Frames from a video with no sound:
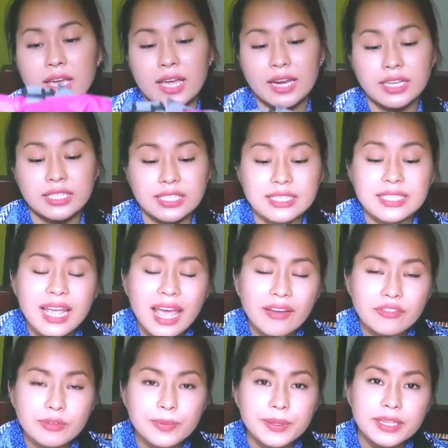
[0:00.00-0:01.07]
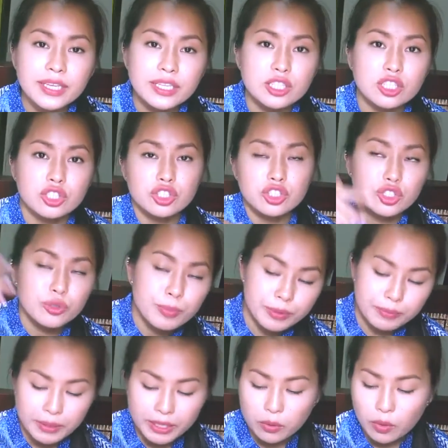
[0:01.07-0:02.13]
And it doesn't have to be like the super
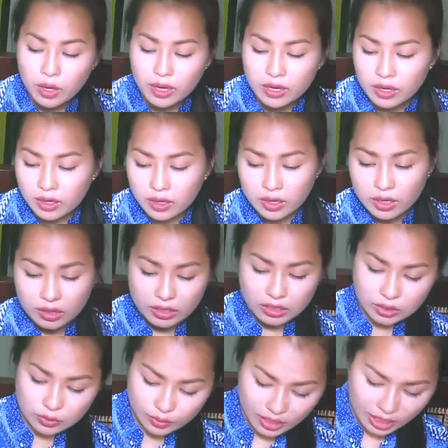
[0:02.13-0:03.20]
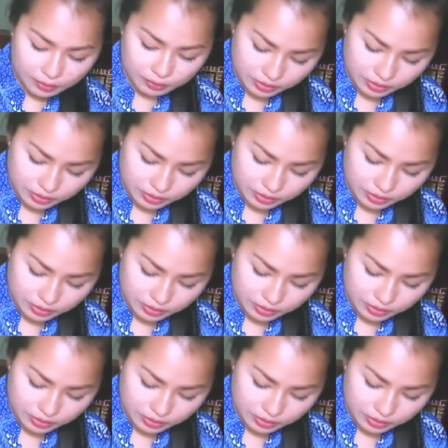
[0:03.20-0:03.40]
big one. This one I